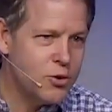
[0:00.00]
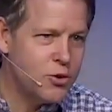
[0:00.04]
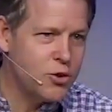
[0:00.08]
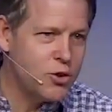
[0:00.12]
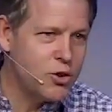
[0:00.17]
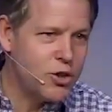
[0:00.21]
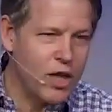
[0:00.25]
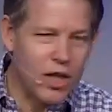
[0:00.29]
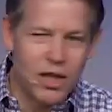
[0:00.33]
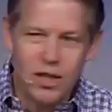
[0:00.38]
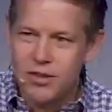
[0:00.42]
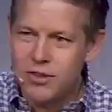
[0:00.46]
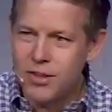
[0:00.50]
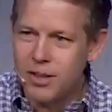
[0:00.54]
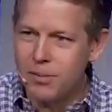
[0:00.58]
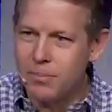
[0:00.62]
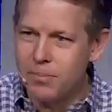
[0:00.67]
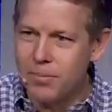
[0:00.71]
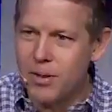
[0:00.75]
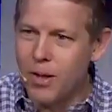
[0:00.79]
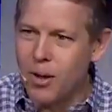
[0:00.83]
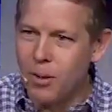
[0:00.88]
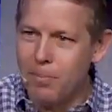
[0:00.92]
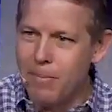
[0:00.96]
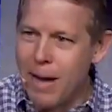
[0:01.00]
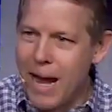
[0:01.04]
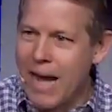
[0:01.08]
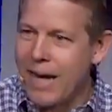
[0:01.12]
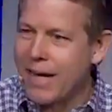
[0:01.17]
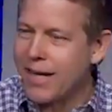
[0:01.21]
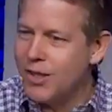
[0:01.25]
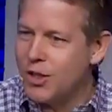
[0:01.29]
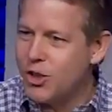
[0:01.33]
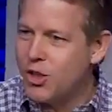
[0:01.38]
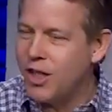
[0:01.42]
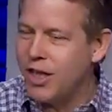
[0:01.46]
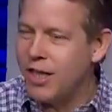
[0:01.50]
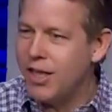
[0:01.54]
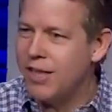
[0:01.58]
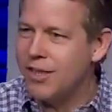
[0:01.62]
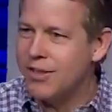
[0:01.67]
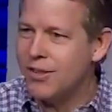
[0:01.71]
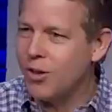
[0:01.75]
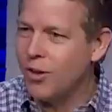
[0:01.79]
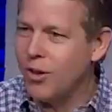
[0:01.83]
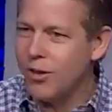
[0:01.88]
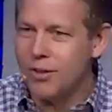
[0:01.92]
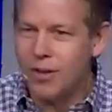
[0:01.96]
cheese and, you know, mac and
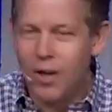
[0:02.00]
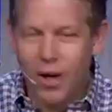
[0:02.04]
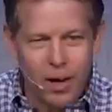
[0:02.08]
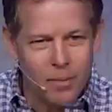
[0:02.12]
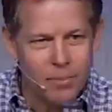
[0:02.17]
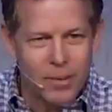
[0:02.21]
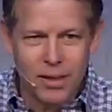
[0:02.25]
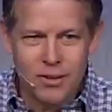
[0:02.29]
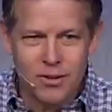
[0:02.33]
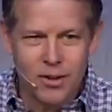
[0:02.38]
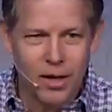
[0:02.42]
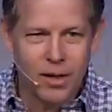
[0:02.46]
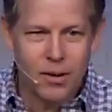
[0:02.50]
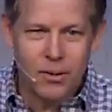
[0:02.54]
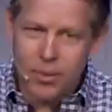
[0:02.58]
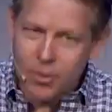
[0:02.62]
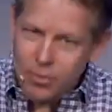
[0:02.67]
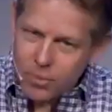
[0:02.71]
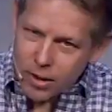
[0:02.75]
cheese and all. No, I'm not talking.